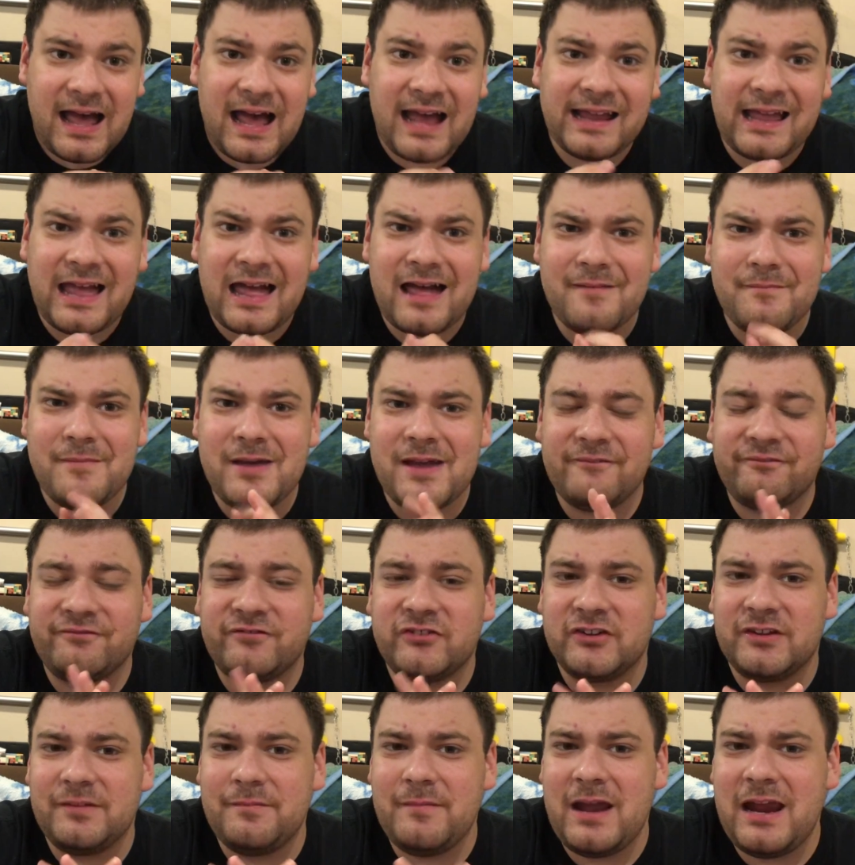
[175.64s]
I gotta admit,
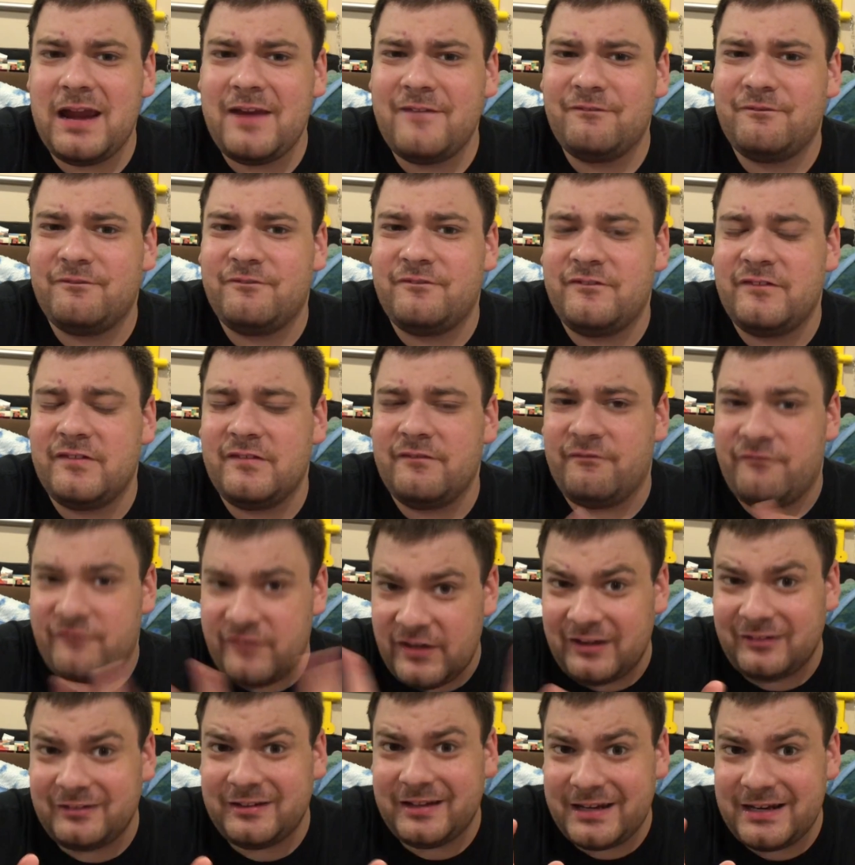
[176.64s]
for the main
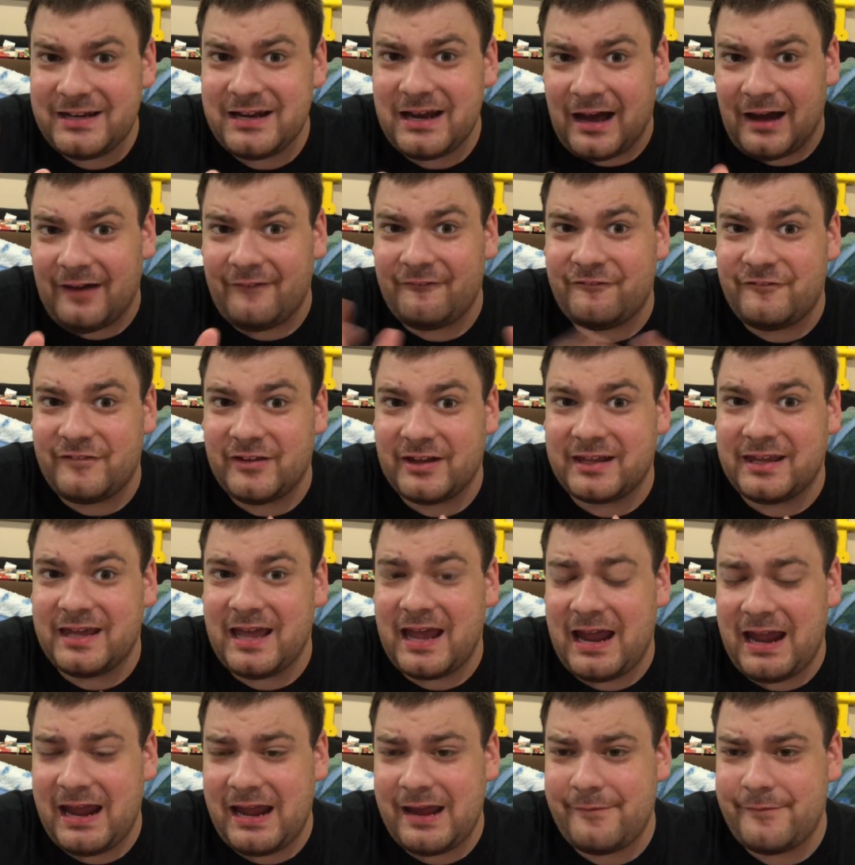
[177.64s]
villain of the
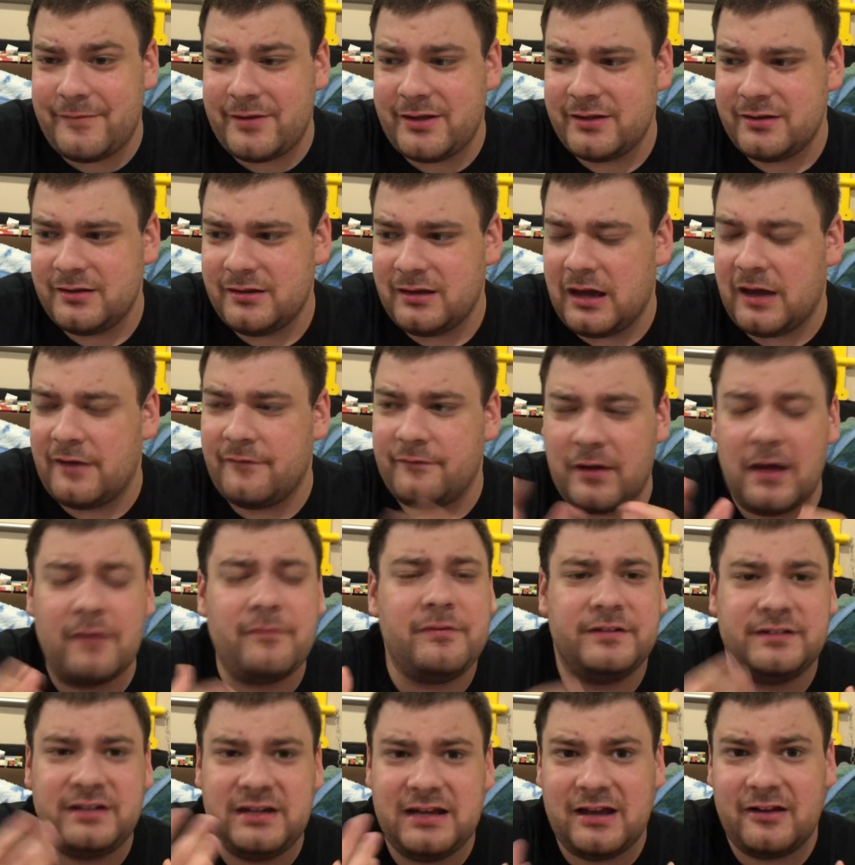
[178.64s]
game,
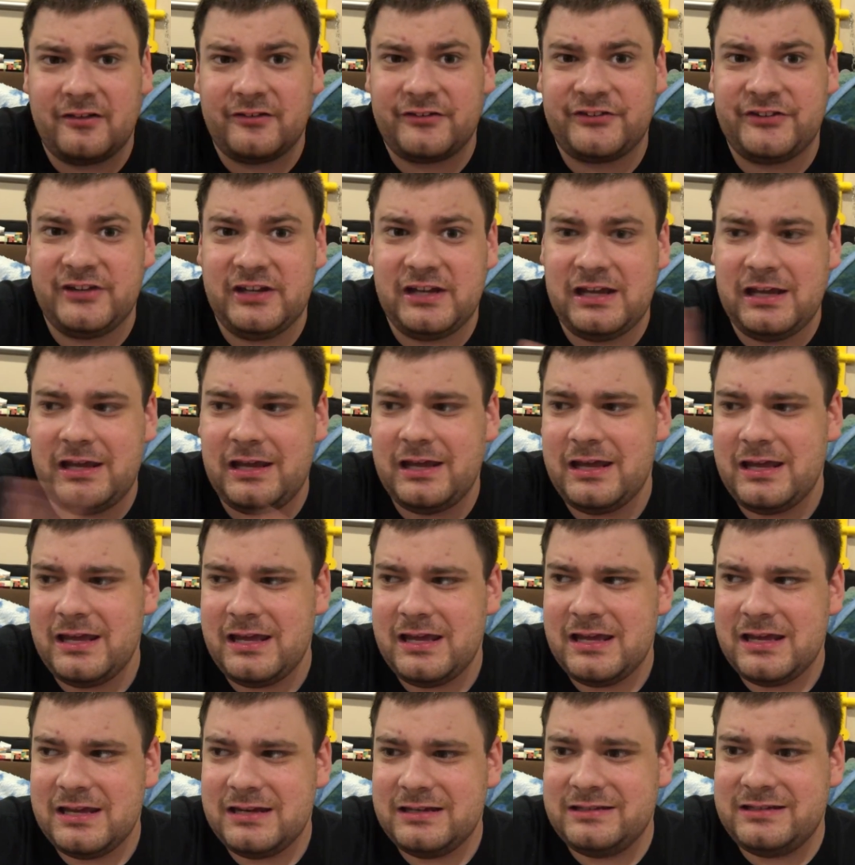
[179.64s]
of the DLC,
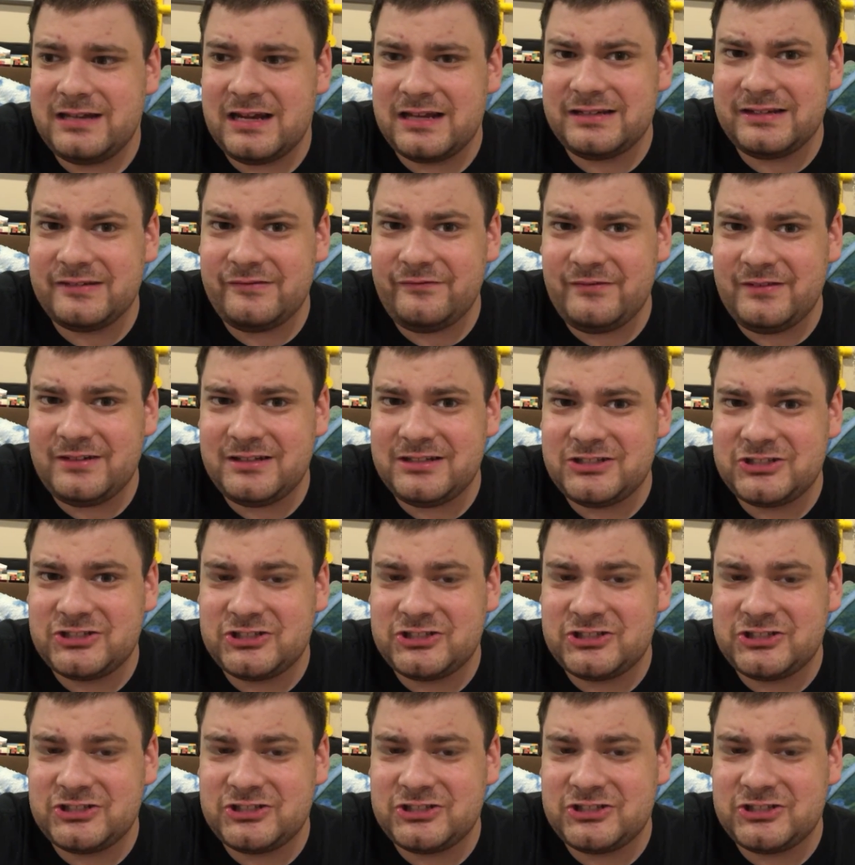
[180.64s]
doesn't really